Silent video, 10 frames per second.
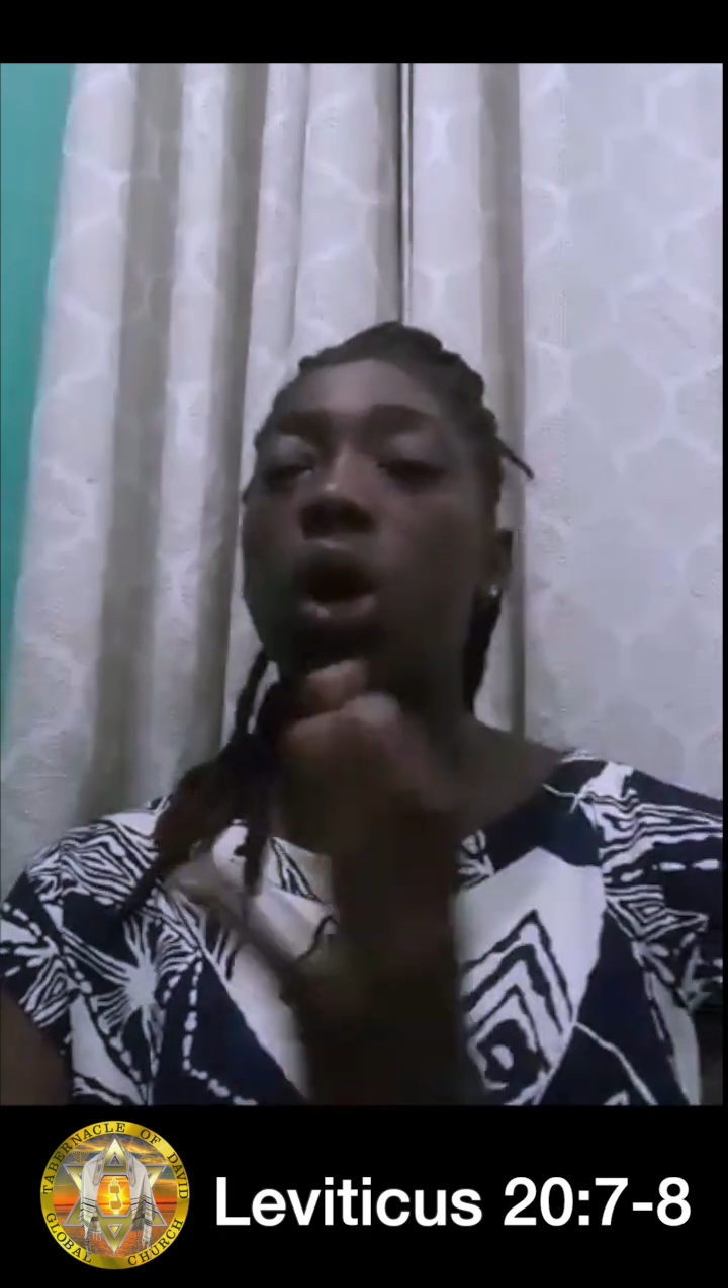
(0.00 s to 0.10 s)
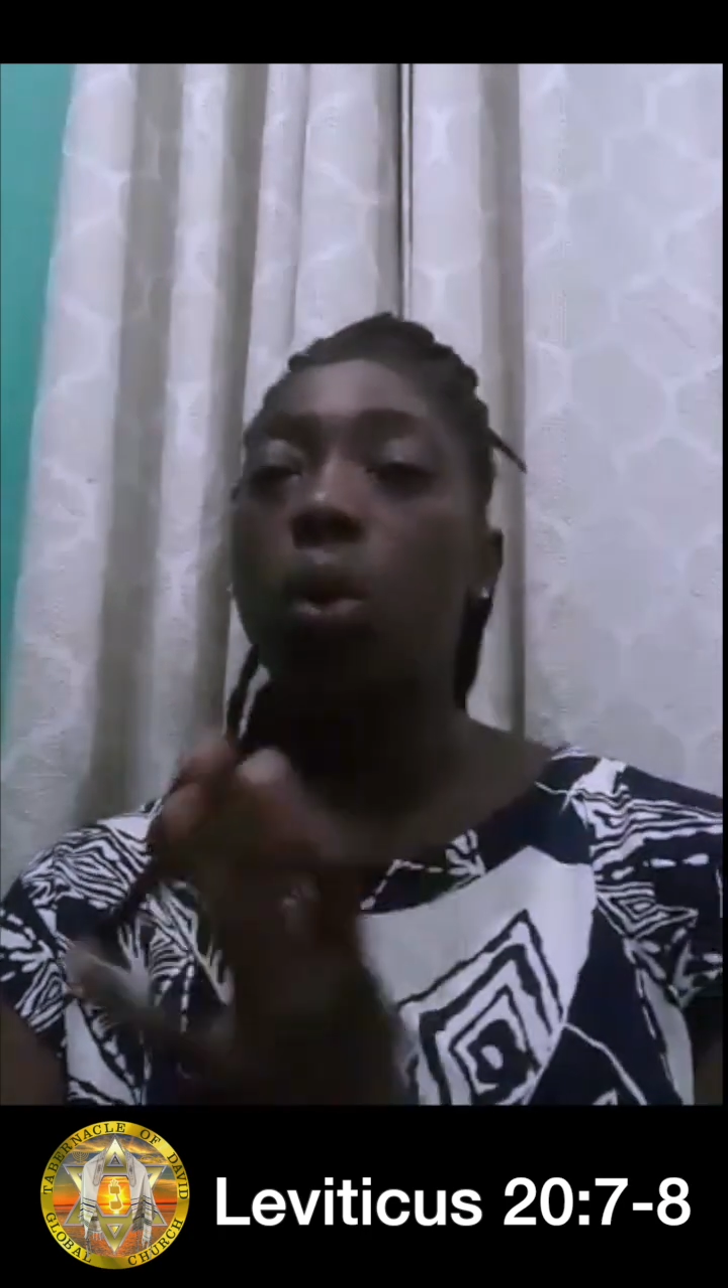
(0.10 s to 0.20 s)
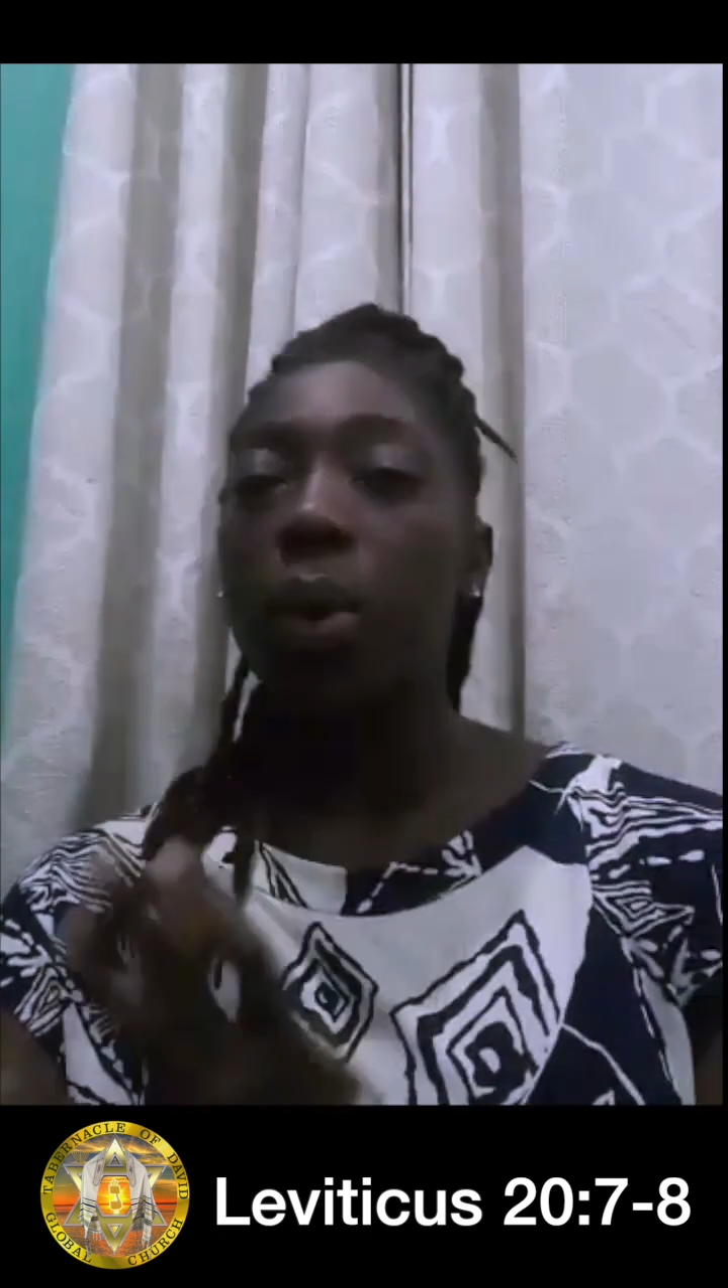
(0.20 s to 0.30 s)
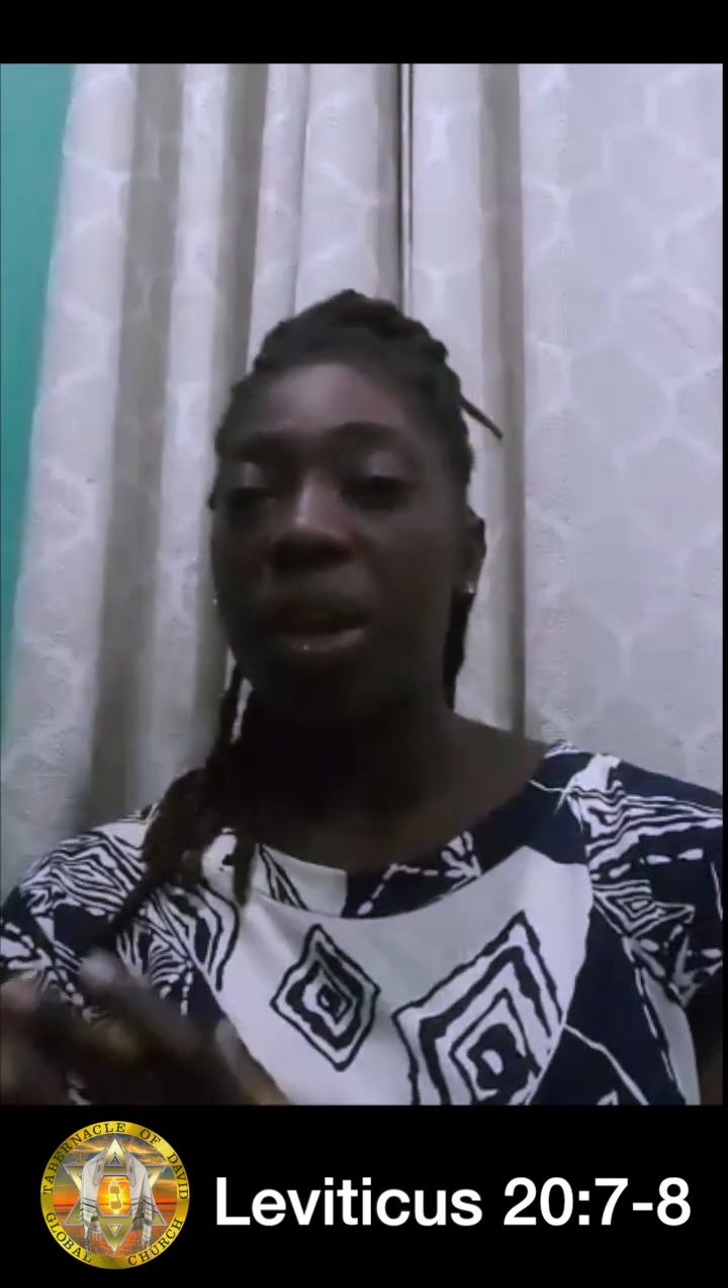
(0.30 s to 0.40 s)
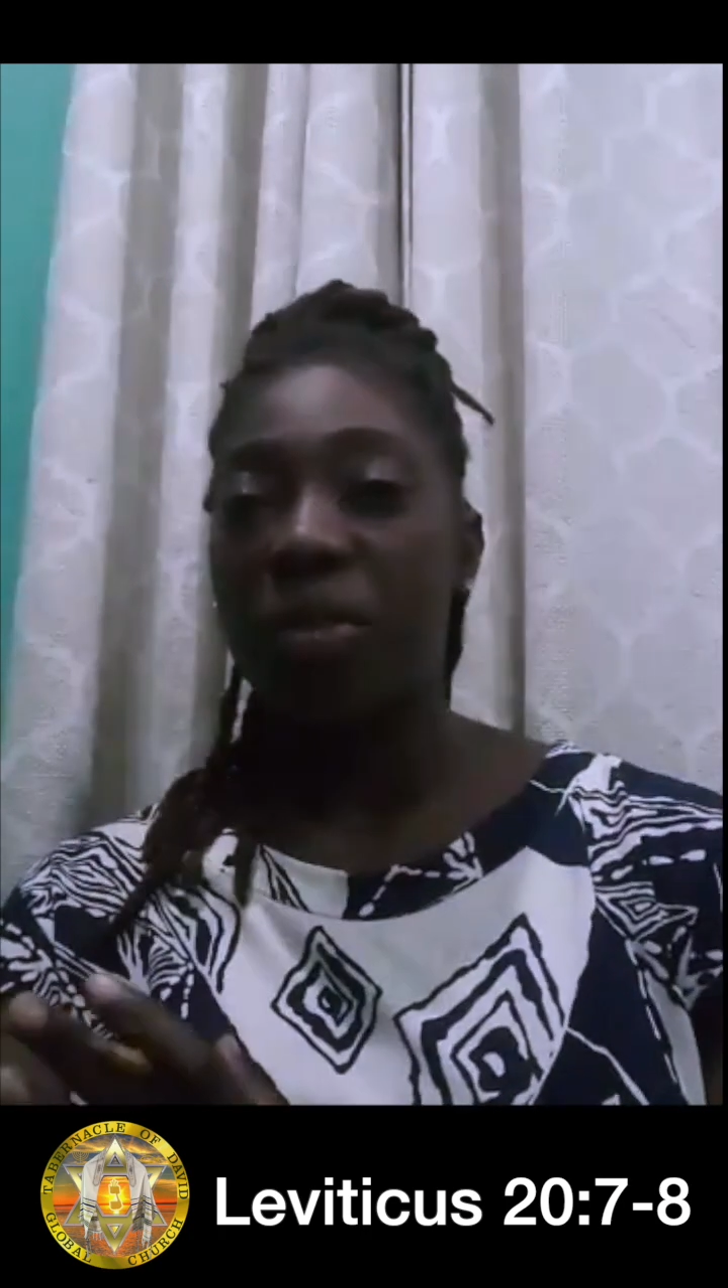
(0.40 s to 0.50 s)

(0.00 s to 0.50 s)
away